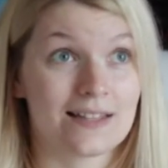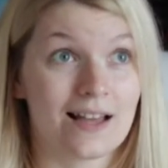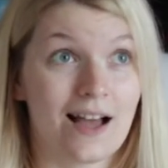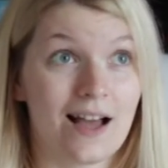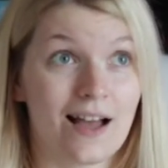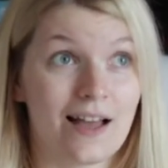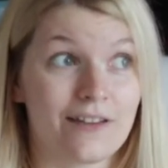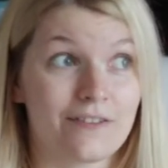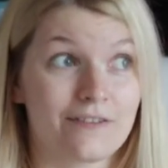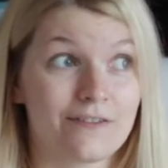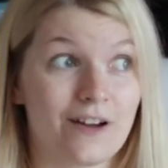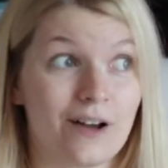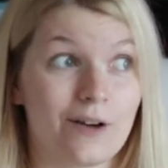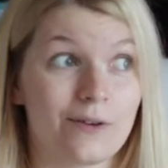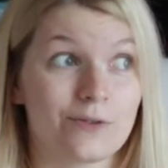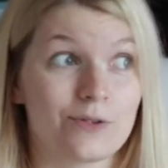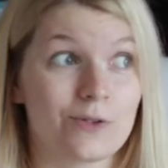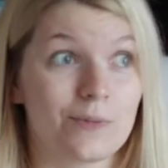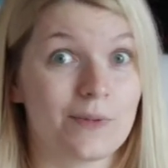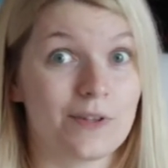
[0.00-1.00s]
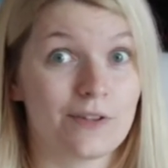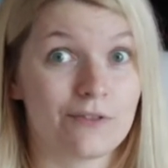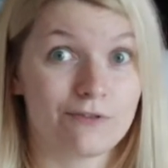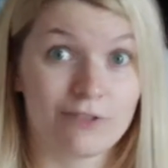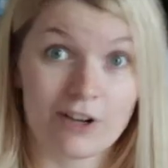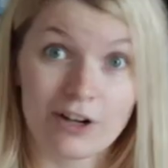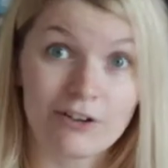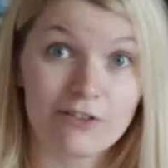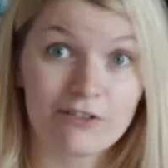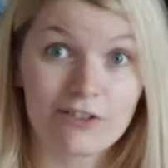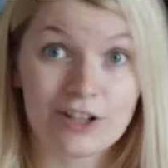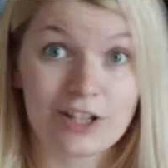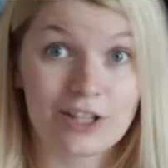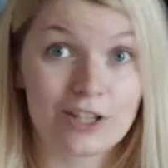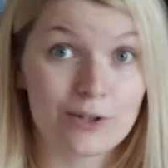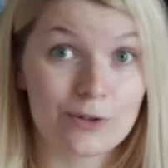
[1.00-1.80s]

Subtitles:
I found to be very